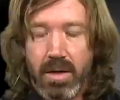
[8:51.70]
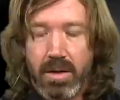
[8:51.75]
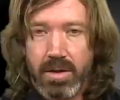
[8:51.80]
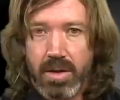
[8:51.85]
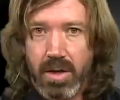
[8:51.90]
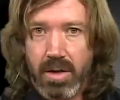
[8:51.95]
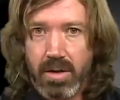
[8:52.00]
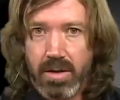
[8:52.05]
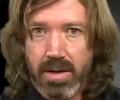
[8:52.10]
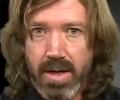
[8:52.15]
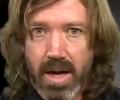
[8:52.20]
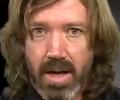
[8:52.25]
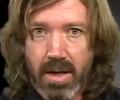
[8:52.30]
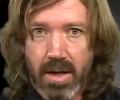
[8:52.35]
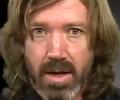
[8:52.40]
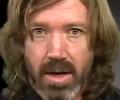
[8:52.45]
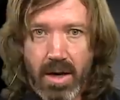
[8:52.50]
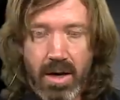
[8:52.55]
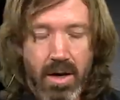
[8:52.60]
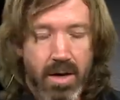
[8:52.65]
So here's that
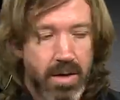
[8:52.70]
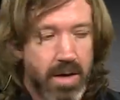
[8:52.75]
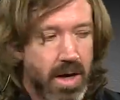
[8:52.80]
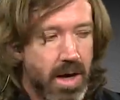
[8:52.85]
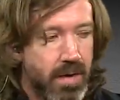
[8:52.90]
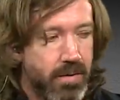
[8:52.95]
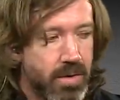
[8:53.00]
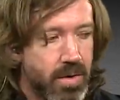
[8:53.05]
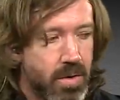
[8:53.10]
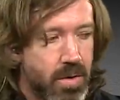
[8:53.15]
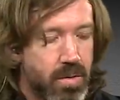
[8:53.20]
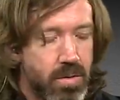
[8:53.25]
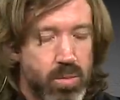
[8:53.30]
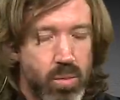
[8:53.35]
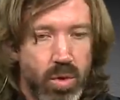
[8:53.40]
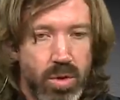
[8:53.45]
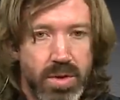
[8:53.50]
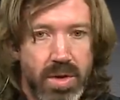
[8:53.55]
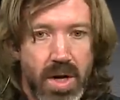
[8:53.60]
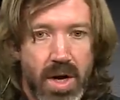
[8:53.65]
lick on the F chord one
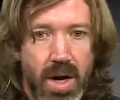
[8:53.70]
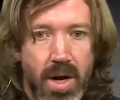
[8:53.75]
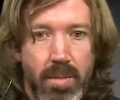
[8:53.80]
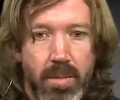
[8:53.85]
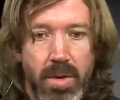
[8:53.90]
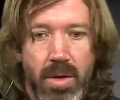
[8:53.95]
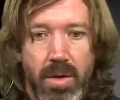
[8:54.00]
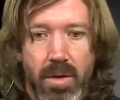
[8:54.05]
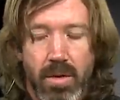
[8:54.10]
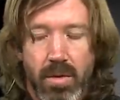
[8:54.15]
more time.